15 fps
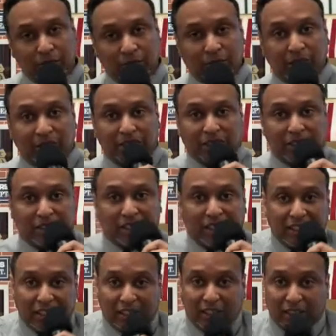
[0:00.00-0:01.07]
really just
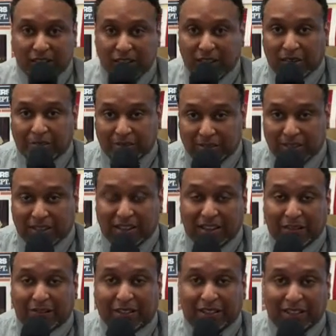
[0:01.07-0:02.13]
encompassing
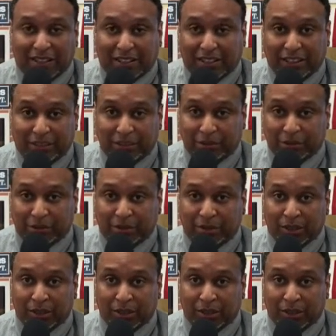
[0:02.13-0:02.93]
everything that they do.